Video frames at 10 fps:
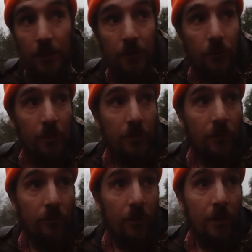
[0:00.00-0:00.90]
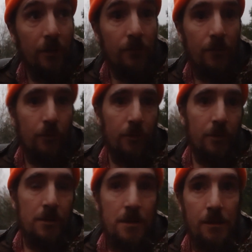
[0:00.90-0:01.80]
trying to decide. I've never
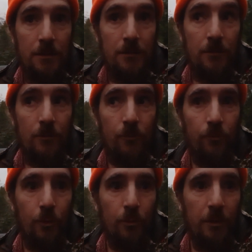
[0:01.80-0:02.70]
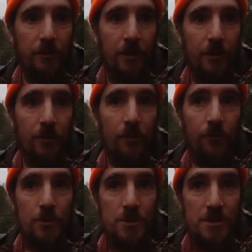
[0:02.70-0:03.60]
filled my tag on the
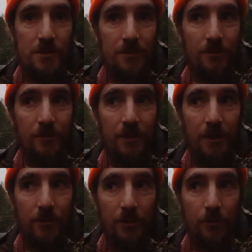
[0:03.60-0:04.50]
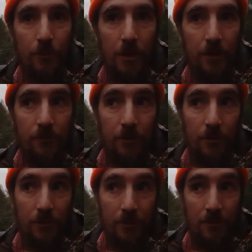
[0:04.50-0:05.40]
first day that I've arrived here.